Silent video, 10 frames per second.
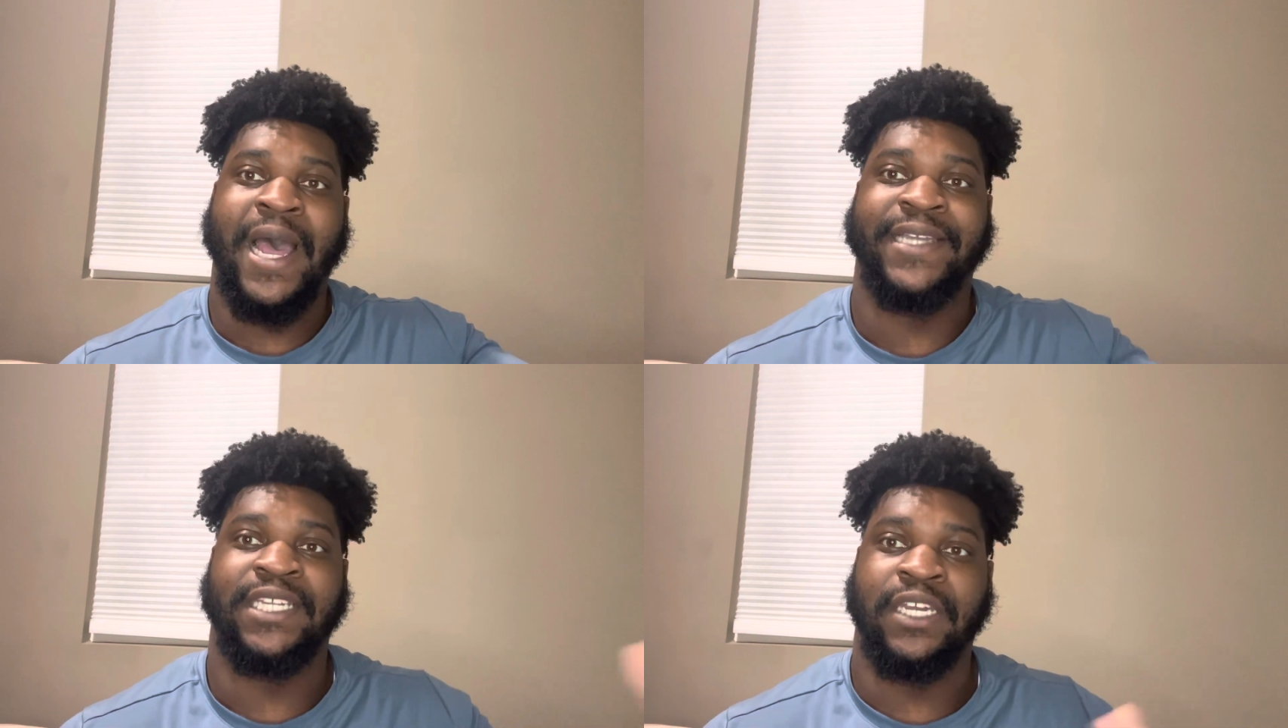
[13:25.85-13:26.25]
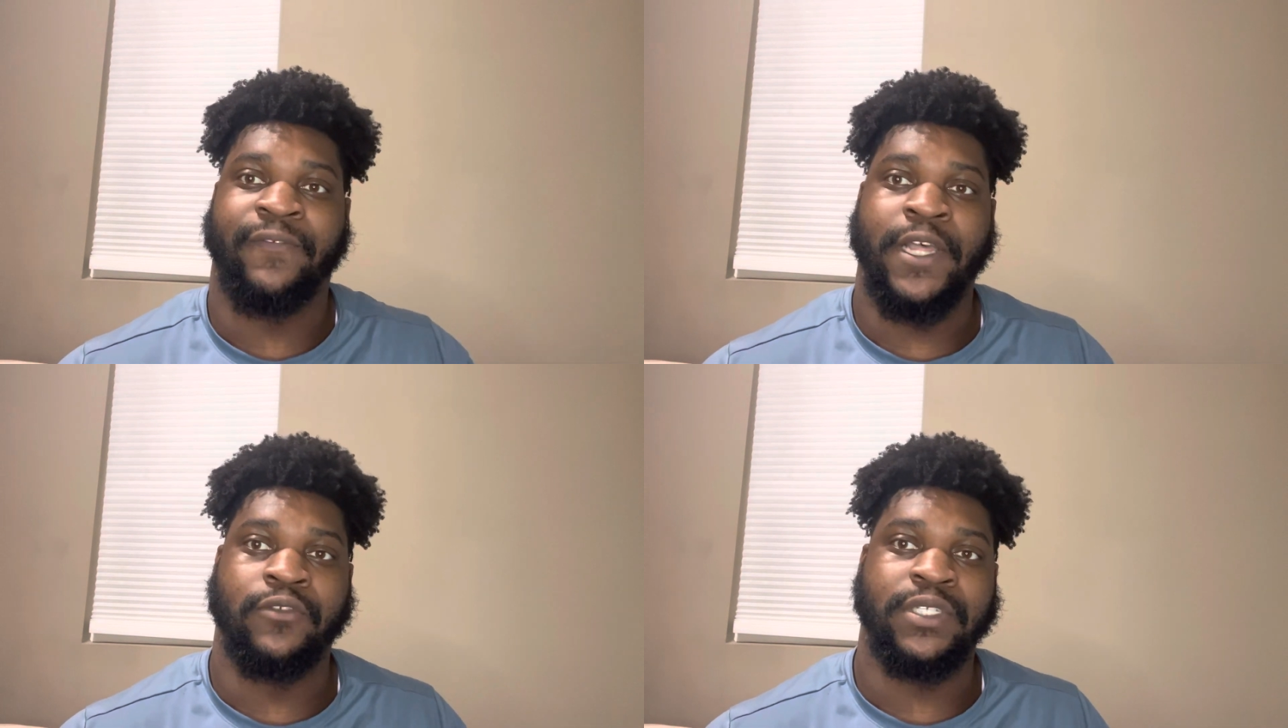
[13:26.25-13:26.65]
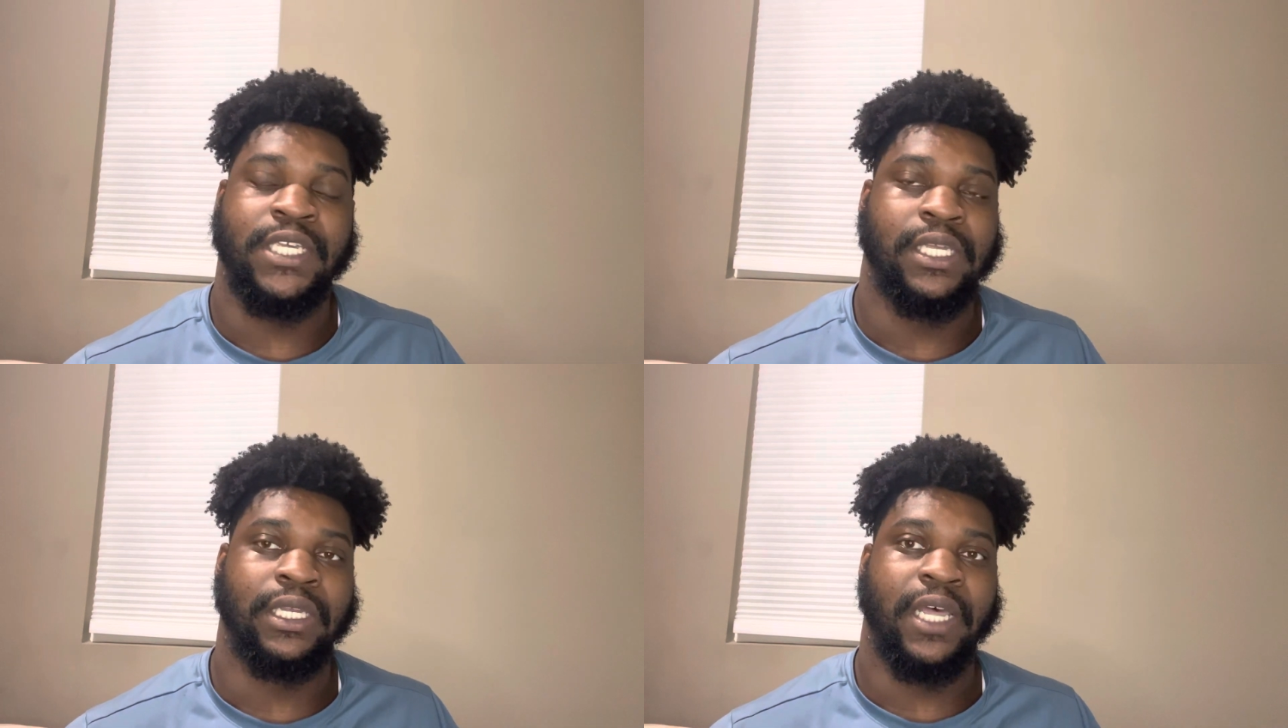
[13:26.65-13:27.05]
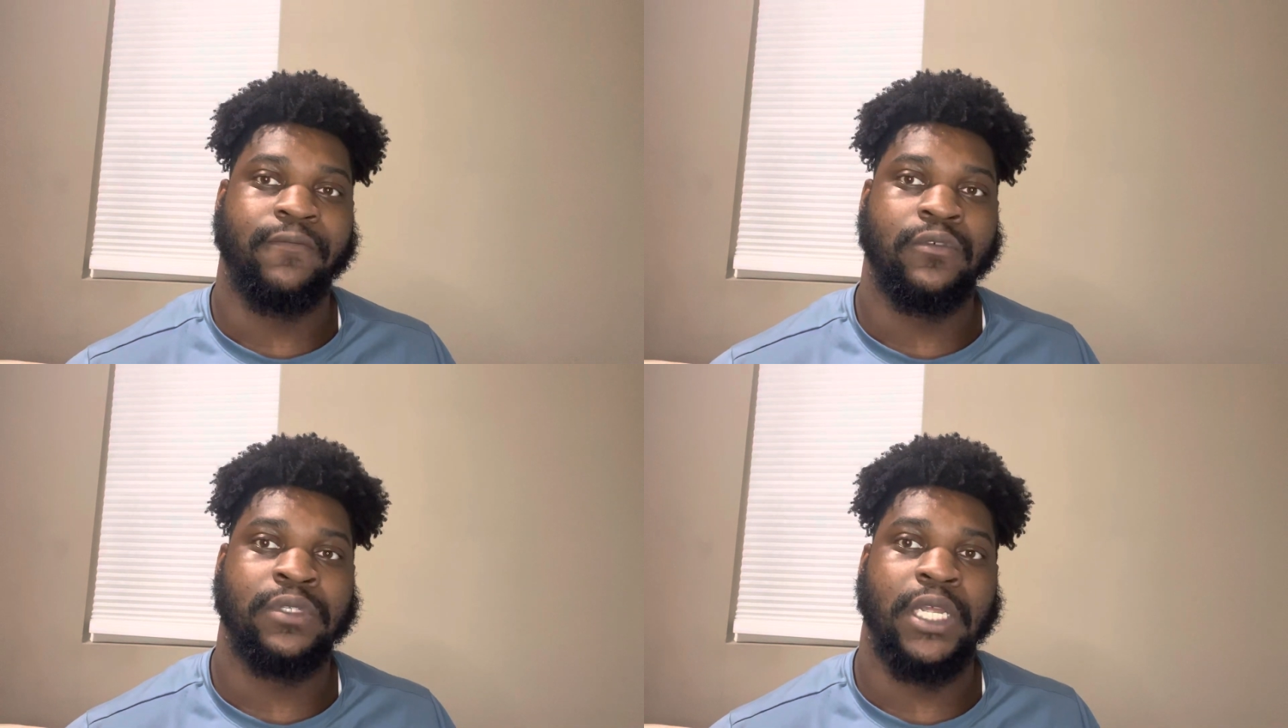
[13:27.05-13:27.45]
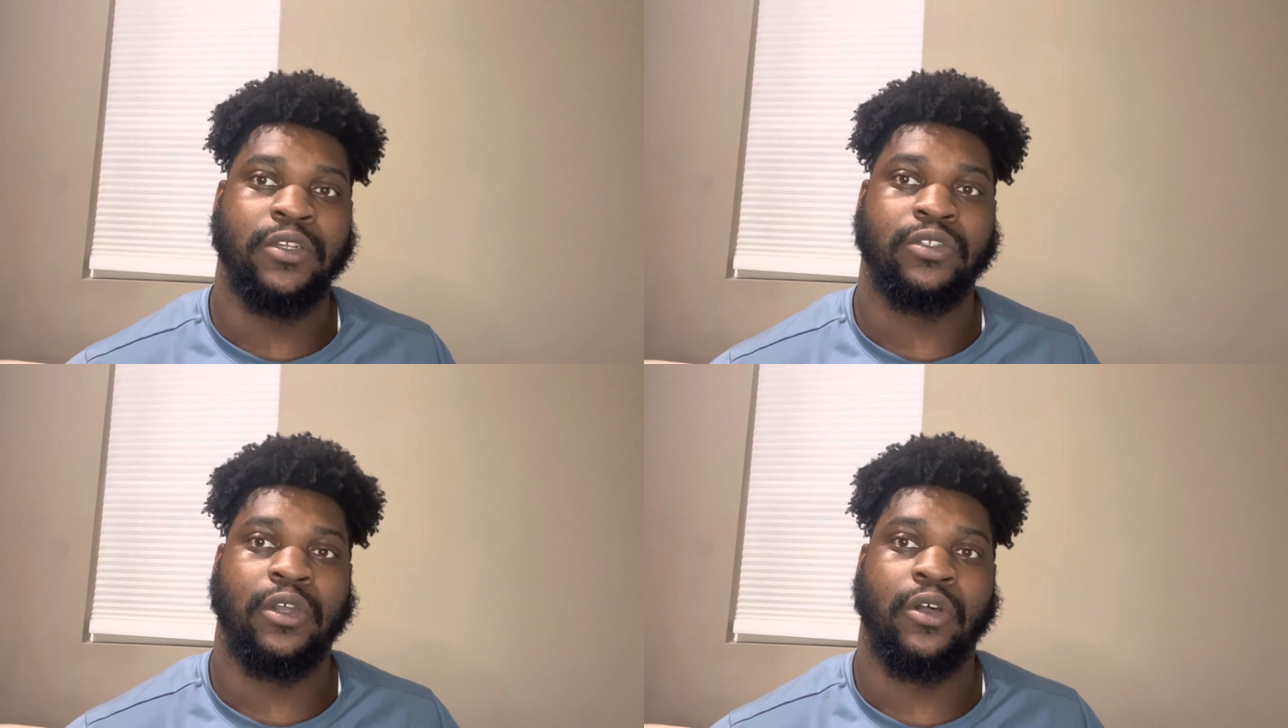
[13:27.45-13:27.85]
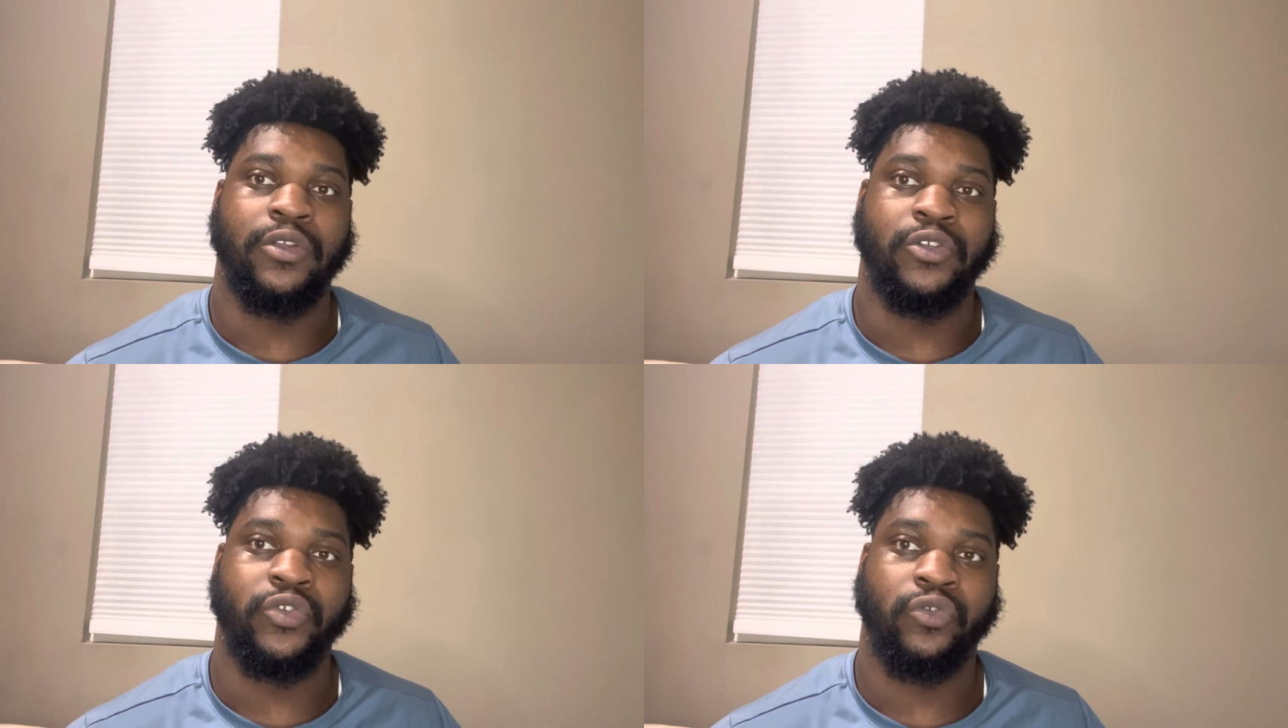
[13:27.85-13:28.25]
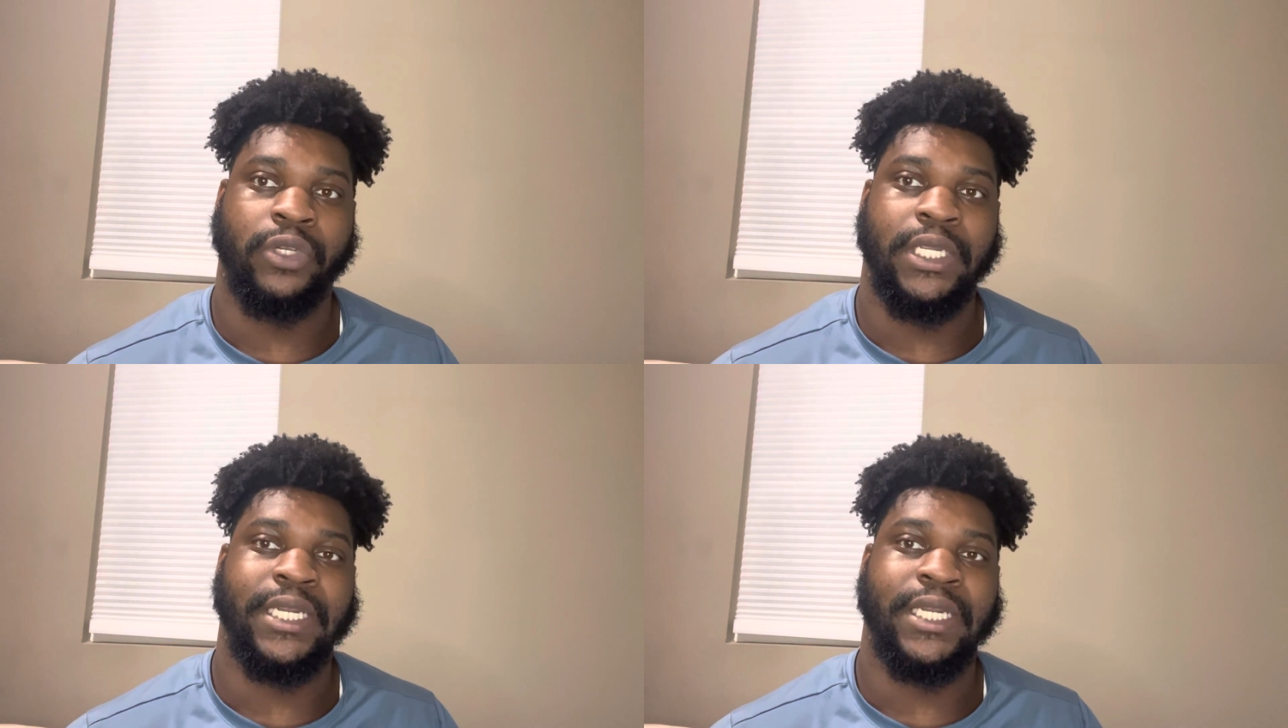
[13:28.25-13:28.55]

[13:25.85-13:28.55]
identify those key levels that you saw on your screen